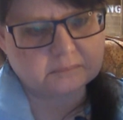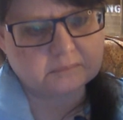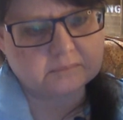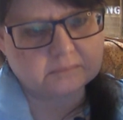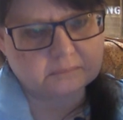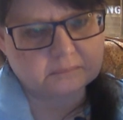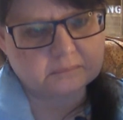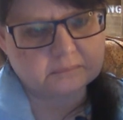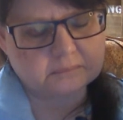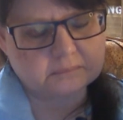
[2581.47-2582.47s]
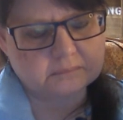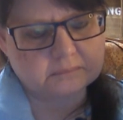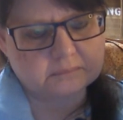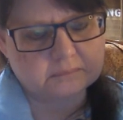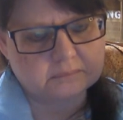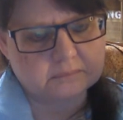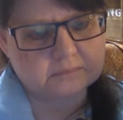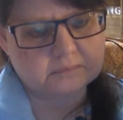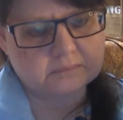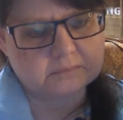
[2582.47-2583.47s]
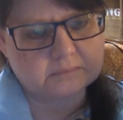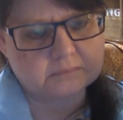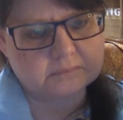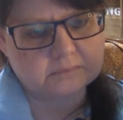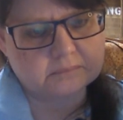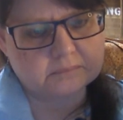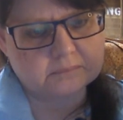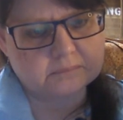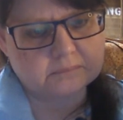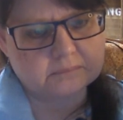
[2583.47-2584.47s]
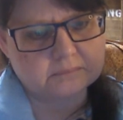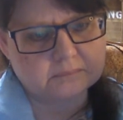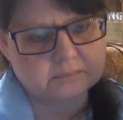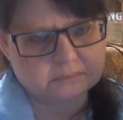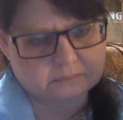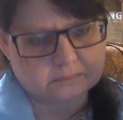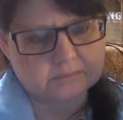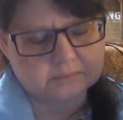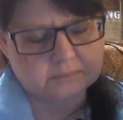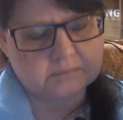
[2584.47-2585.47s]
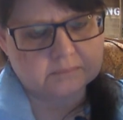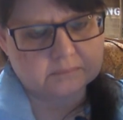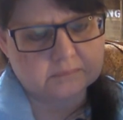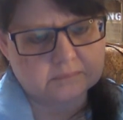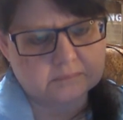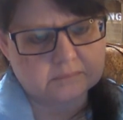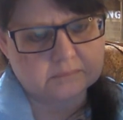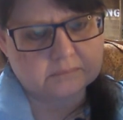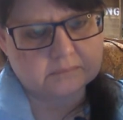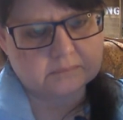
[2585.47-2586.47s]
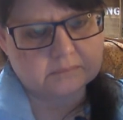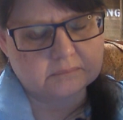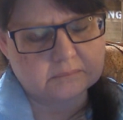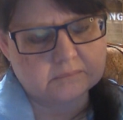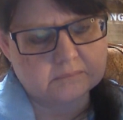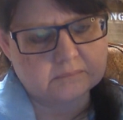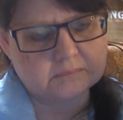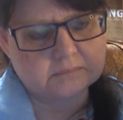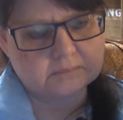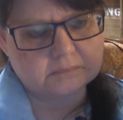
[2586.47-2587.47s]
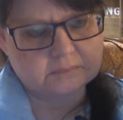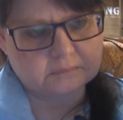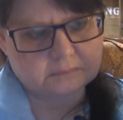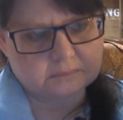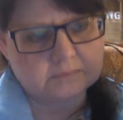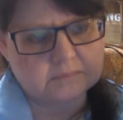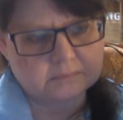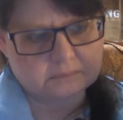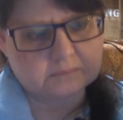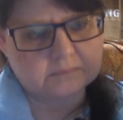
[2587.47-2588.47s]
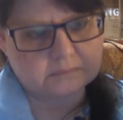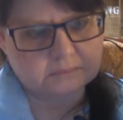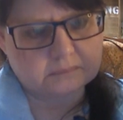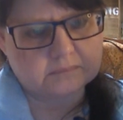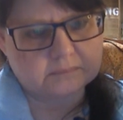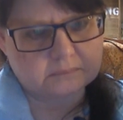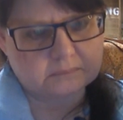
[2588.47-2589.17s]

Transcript: No words are spoken by the person on screen.